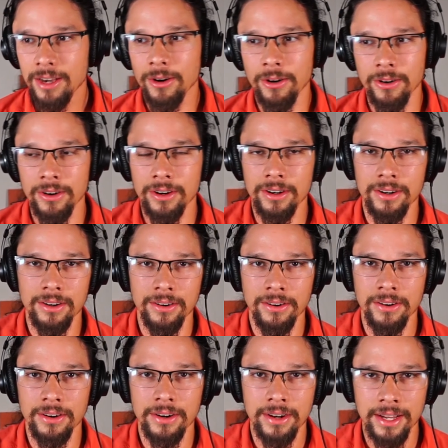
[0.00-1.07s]

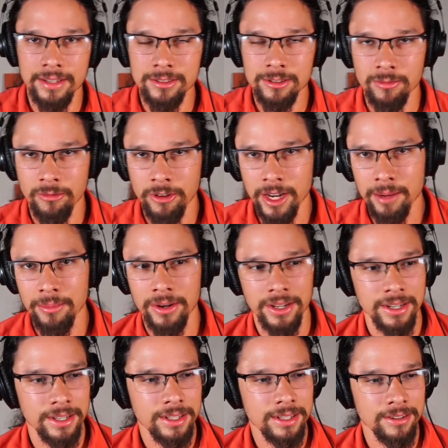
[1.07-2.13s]
or have some fry
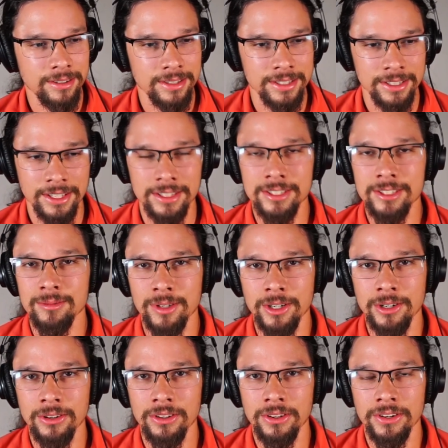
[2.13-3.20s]
bread in some
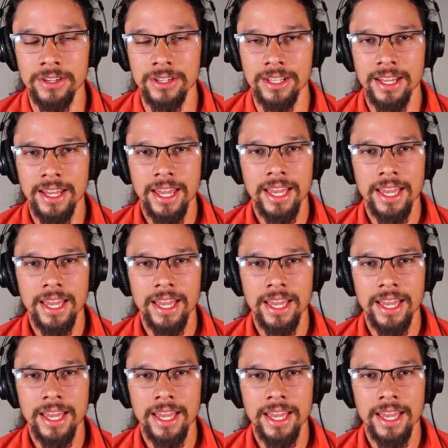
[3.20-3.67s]
canola oil.